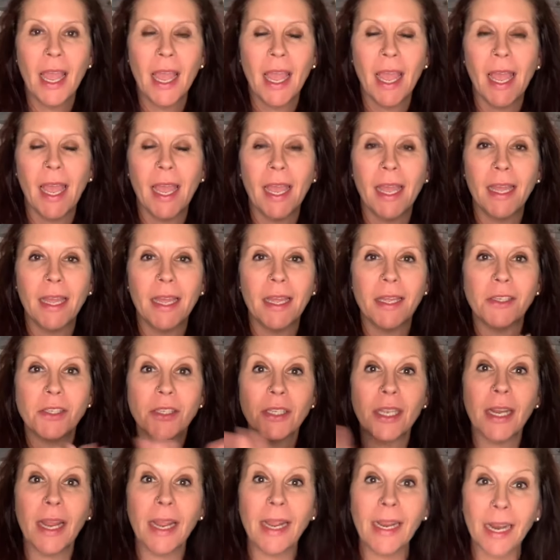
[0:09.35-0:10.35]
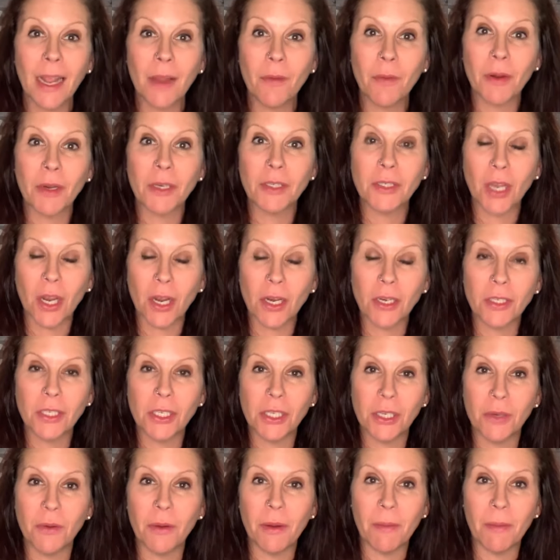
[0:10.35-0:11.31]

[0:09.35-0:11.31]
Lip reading: And tonight I want to talk to you